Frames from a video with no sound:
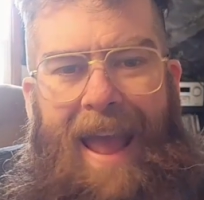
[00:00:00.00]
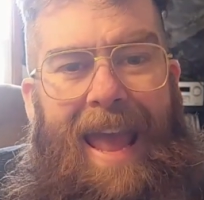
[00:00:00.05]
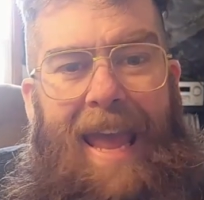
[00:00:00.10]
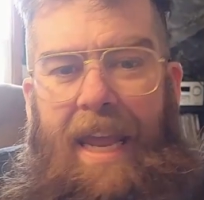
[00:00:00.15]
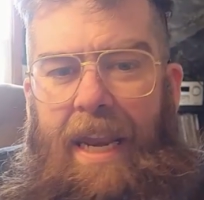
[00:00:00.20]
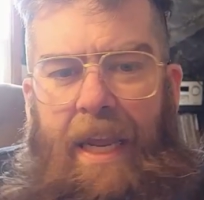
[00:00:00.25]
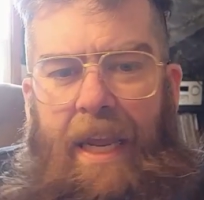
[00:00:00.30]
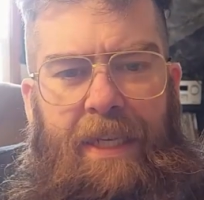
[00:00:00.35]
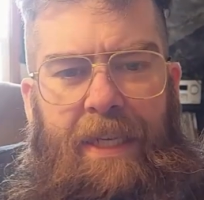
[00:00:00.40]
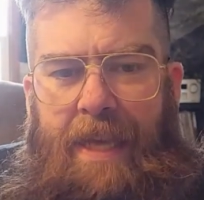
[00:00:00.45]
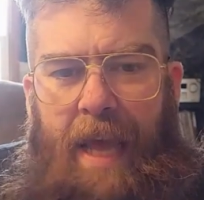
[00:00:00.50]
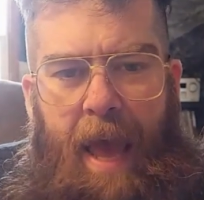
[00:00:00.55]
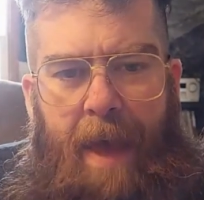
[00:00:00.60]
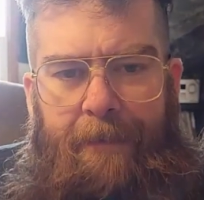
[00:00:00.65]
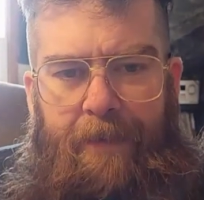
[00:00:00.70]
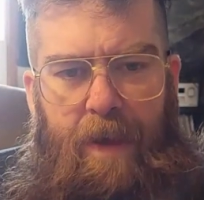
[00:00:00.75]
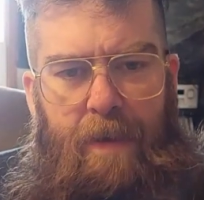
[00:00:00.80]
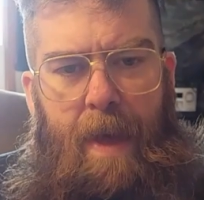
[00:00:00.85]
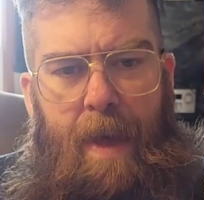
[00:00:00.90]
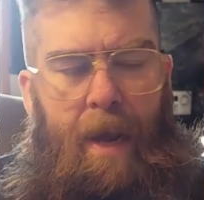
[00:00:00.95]
80s
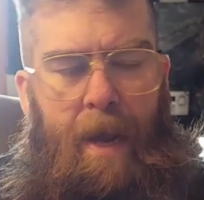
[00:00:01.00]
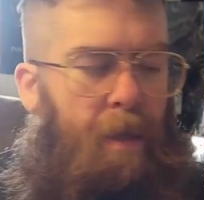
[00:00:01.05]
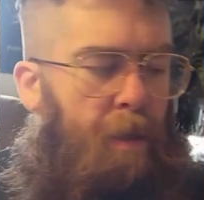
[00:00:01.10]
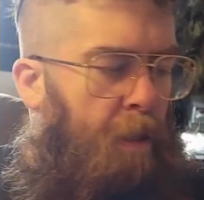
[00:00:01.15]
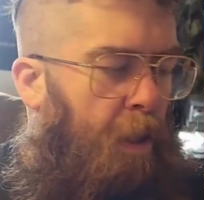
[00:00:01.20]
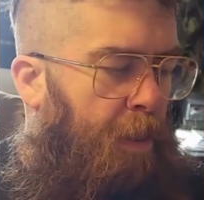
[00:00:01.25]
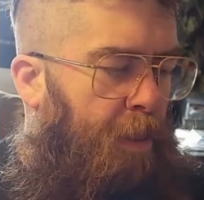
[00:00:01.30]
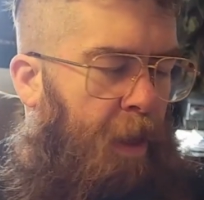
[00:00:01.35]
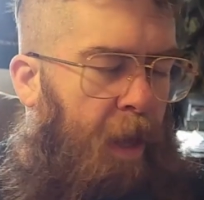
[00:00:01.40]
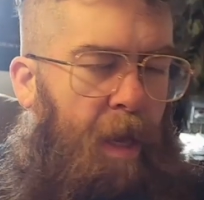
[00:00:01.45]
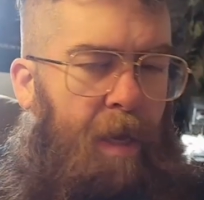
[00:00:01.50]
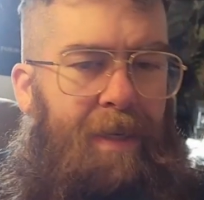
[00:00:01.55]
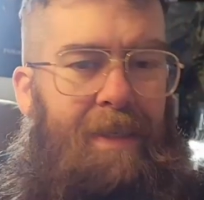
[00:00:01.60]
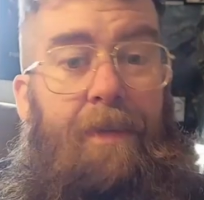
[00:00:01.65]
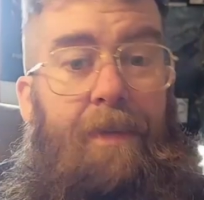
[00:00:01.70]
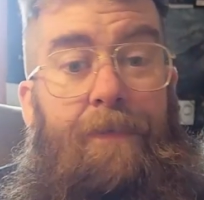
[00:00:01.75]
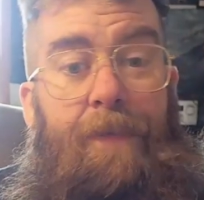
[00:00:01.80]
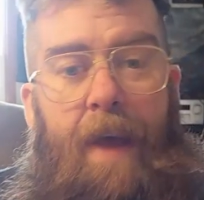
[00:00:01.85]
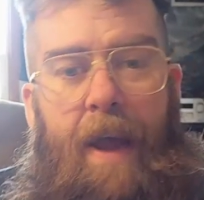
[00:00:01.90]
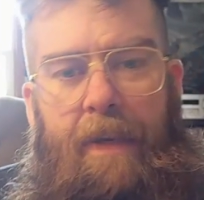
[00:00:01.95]
heavy metal things.
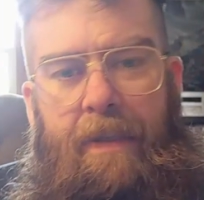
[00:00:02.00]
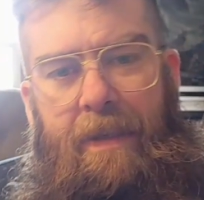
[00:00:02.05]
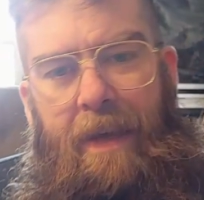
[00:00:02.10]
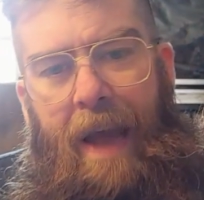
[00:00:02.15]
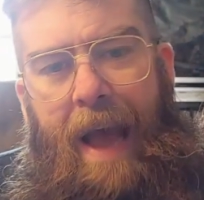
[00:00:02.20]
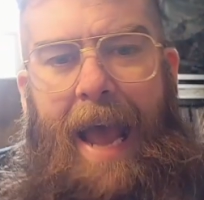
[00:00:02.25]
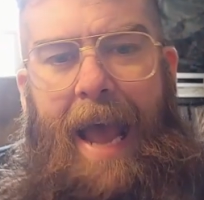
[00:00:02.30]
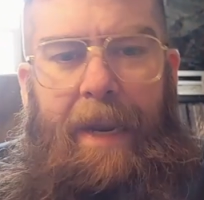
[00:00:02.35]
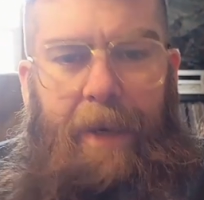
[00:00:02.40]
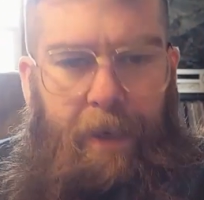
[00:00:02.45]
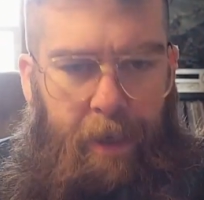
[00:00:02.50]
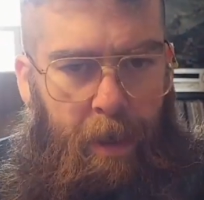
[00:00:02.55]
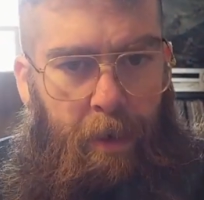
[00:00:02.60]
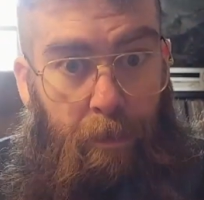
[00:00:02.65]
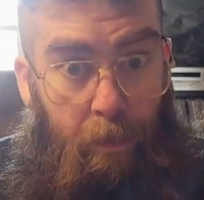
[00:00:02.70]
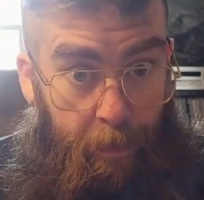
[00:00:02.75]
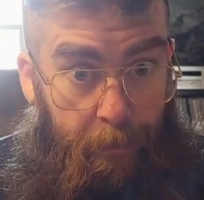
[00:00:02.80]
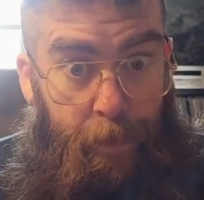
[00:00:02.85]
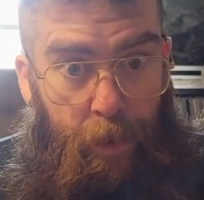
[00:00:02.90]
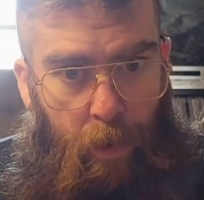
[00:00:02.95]
In fact, I did a
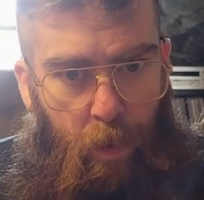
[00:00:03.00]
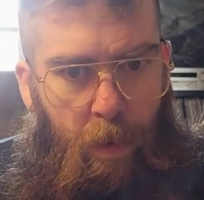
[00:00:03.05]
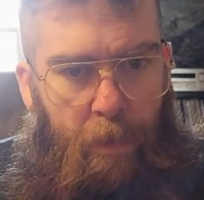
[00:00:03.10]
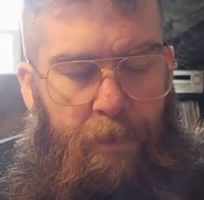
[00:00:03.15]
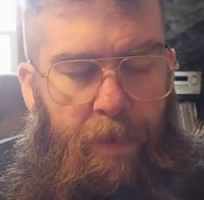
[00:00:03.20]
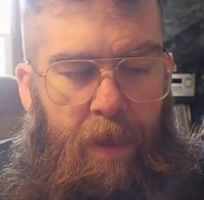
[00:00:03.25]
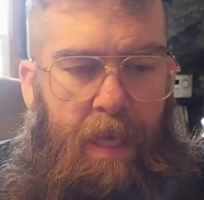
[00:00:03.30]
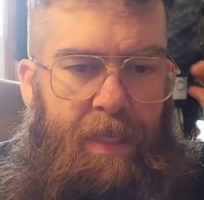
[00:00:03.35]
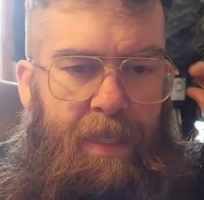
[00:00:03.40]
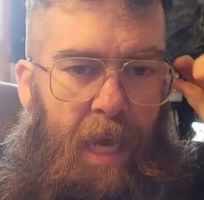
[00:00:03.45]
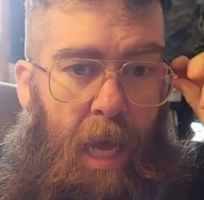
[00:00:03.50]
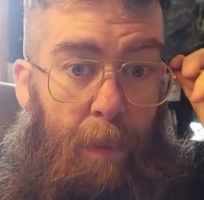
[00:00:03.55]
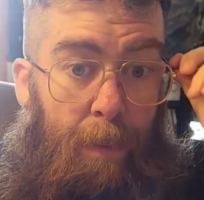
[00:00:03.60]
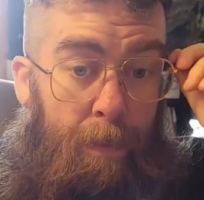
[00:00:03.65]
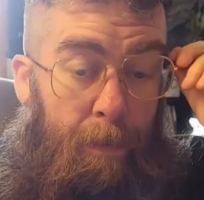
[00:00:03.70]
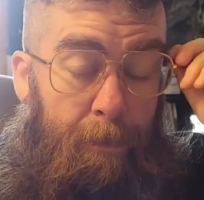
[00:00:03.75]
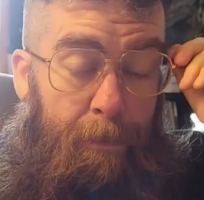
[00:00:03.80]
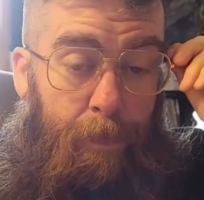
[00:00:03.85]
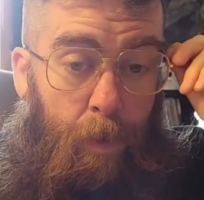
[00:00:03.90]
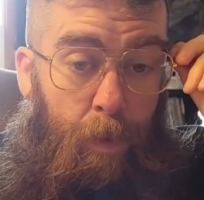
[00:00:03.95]
review of this
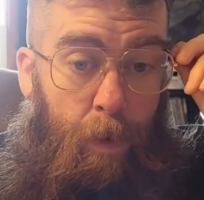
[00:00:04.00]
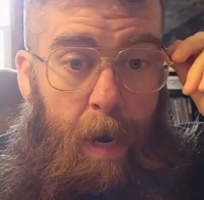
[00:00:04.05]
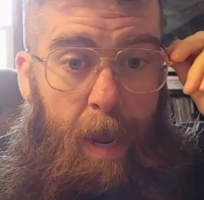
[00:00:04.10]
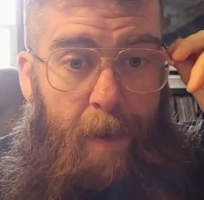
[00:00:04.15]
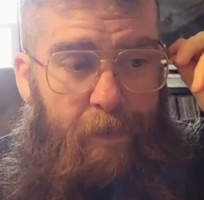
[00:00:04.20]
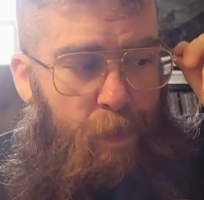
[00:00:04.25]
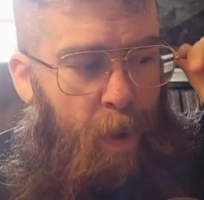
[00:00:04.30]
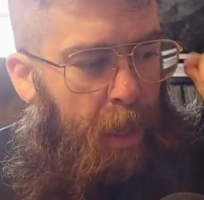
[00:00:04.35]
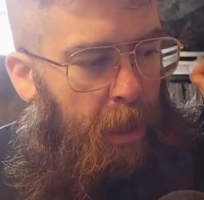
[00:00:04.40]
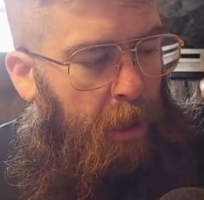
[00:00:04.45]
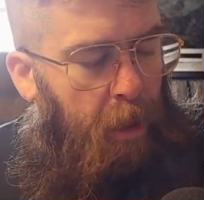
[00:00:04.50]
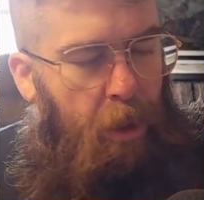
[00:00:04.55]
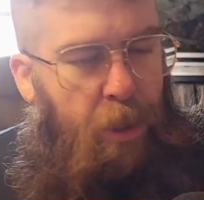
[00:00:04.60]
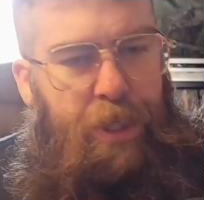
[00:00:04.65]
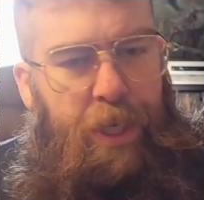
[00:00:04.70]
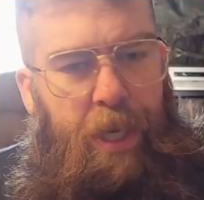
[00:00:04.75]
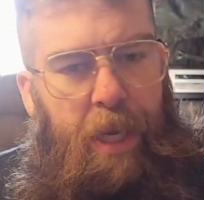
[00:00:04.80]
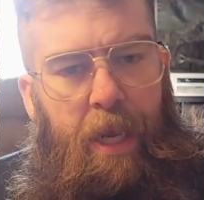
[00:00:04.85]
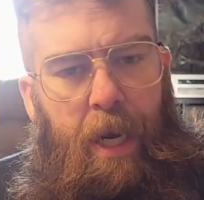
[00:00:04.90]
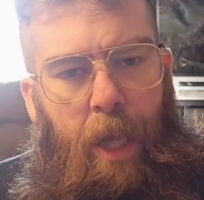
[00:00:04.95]
album for Heavy
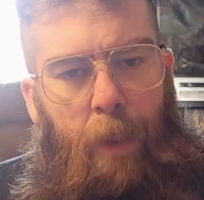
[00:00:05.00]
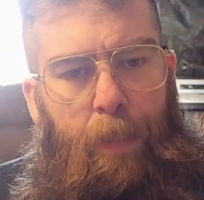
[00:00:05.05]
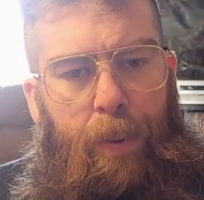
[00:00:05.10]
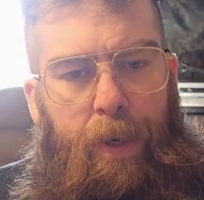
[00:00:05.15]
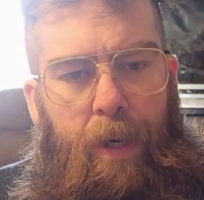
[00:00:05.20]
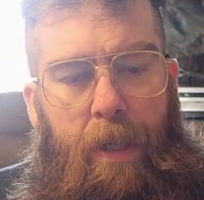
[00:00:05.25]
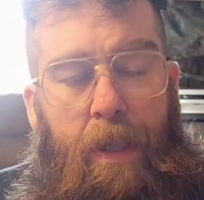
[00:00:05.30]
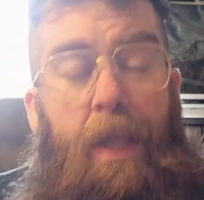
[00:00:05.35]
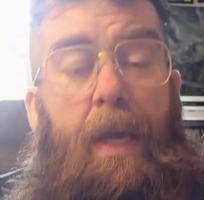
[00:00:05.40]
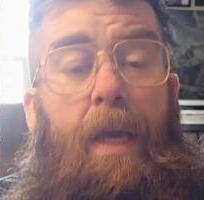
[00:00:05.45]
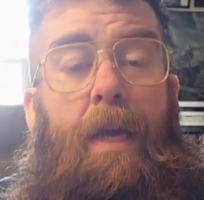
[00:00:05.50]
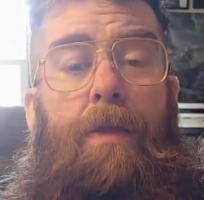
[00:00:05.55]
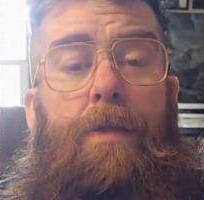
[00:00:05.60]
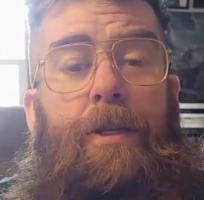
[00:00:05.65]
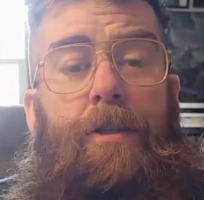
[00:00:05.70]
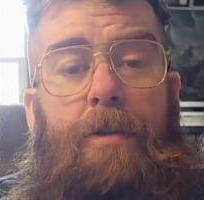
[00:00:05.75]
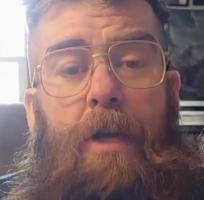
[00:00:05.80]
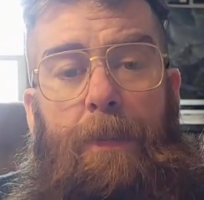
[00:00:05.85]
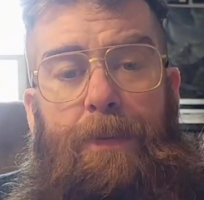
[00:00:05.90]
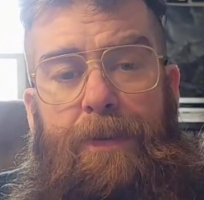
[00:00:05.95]
Metallurgy, and I'll put a link in the
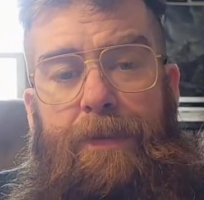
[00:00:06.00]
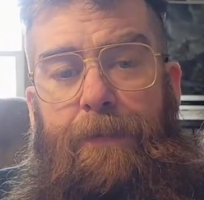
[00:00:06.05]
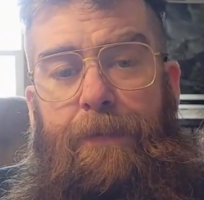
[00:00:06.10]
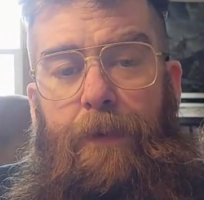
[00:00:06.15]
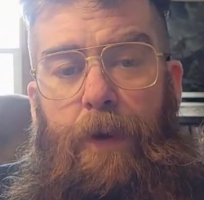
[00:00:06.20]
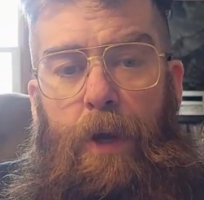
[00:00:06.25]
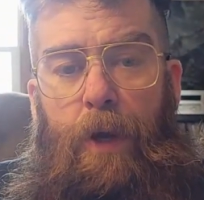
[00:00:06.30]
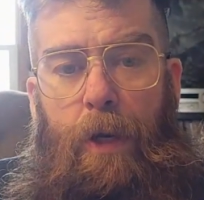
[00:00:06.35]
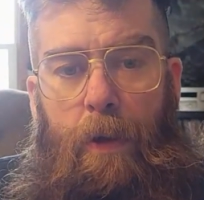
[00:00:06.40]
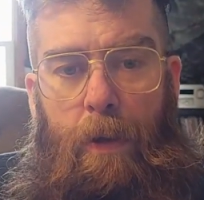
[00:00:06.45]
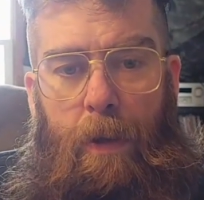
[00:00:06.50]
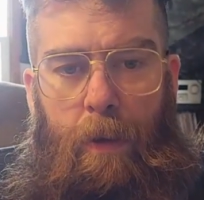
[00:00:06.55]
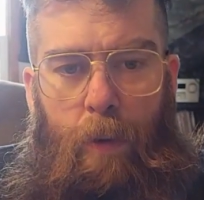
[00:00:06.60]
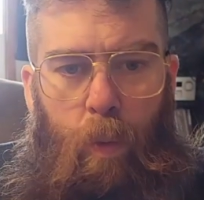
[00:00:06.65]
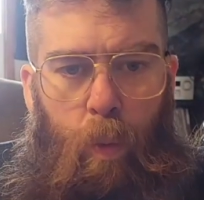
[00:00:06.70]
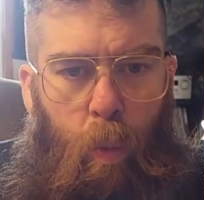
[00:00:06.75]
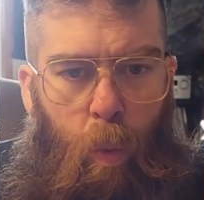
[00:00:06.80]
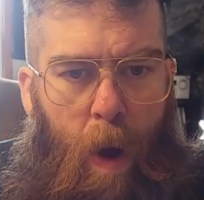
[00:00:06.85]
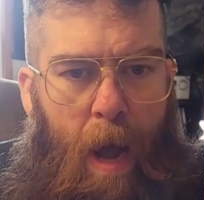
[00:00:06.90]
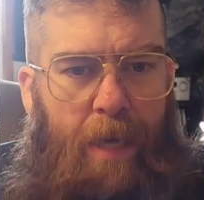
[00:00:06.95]
description for you to
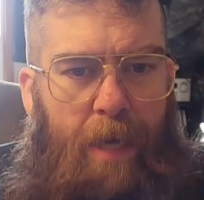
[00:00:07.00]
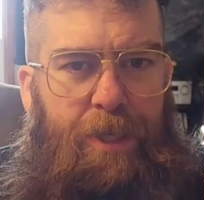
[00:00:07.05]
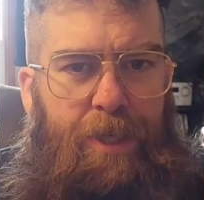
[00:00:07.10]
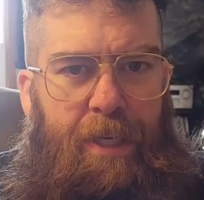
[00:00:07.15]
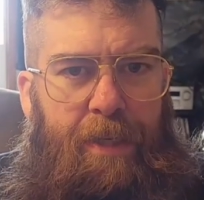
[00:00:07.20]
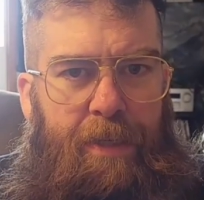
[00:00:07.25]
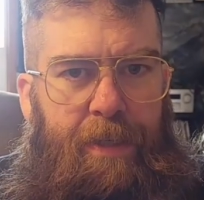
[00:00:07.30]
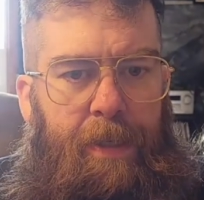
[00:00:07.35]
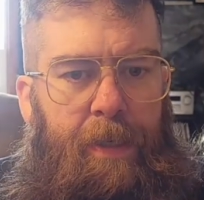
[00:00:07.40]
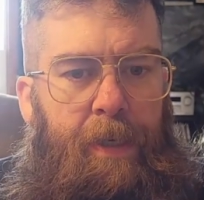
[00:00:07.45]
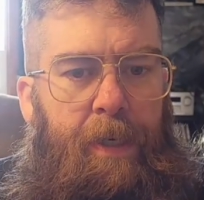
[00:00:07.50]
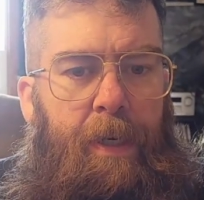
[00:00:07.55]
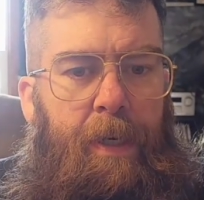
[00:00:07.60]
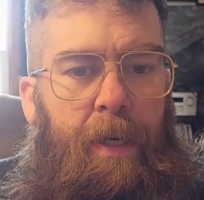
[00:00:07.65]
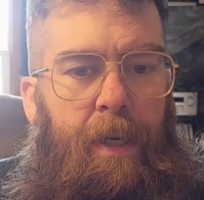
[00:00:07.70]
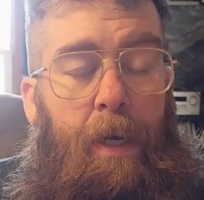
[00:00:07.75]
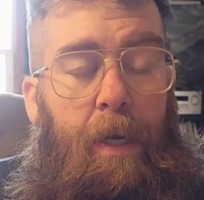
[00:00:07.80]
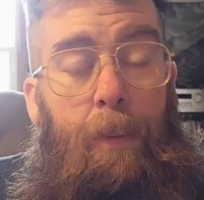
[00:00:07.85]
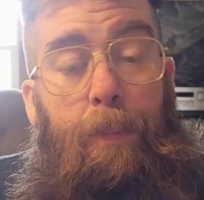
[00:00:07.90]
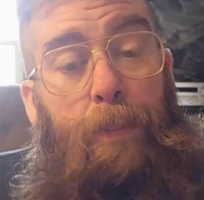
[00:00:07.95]
watch it.
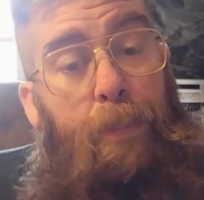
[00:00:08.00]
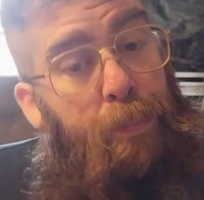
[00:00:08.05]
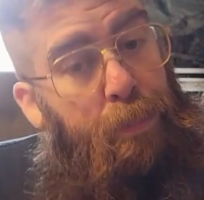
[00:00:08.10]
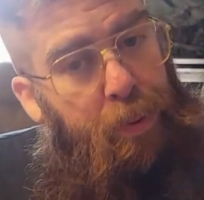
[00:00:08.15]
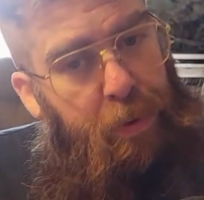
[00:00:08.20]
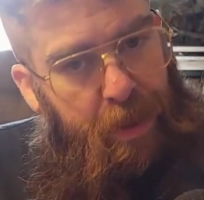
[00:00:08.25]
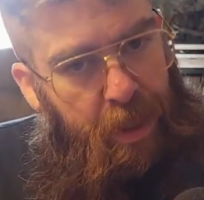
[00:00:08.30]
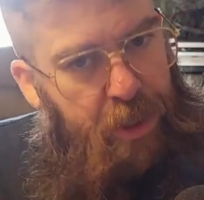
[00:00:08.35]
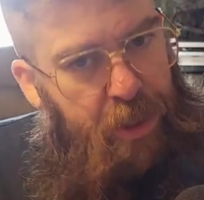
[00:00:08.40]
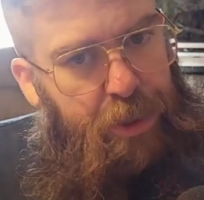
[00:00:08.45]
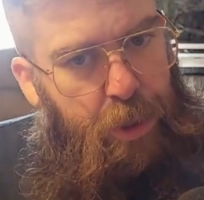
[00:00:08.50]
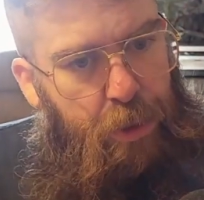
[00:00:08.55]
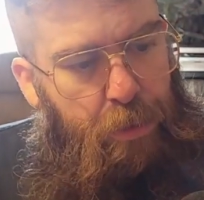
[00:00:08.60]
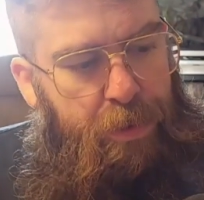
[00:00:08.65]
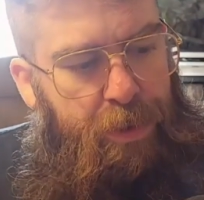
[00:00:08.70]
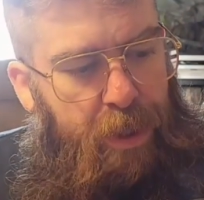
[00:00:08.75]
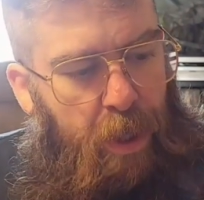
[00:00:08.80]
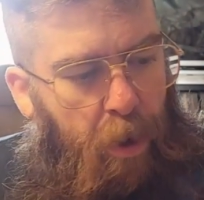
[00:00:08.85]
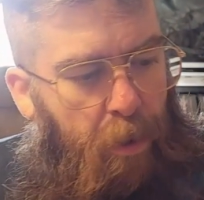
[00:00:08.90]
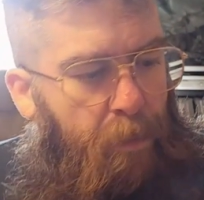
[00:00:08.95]
Please do
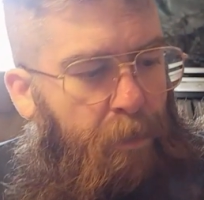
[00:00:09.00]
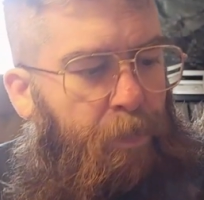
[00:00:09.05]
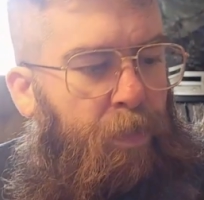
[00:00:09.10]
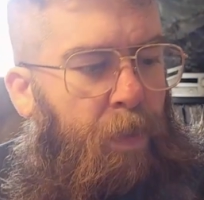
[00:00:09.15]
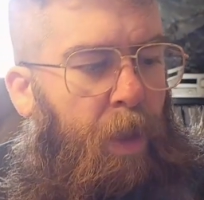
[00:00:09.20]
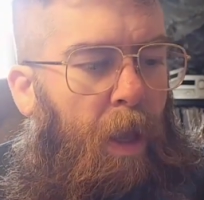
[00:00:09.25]
so.